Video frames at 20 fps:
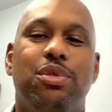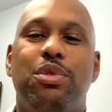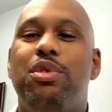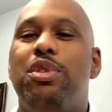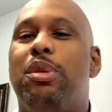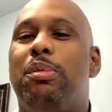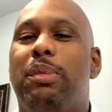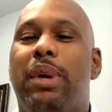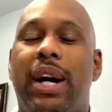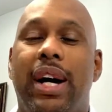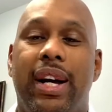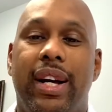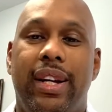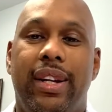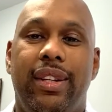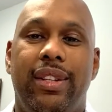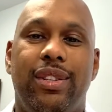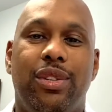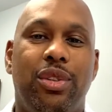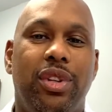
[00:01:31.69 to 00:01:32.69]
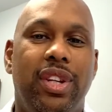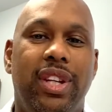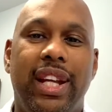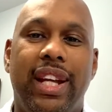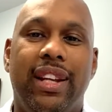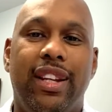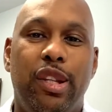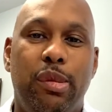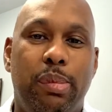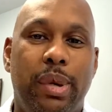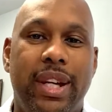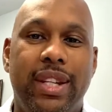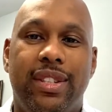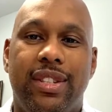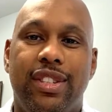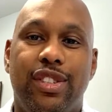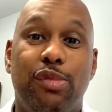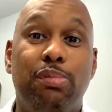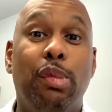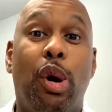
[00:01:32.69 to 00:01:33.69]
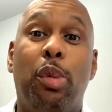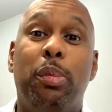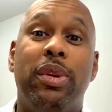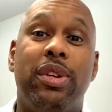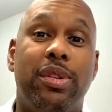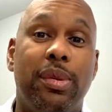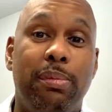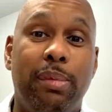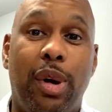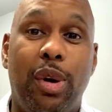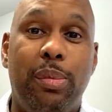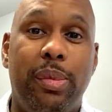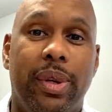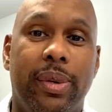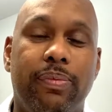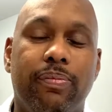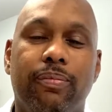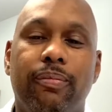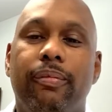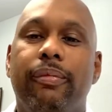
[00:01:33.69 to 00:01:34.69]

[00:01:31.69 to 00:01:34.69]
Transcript: through your mind on a daily basis, moment to moment.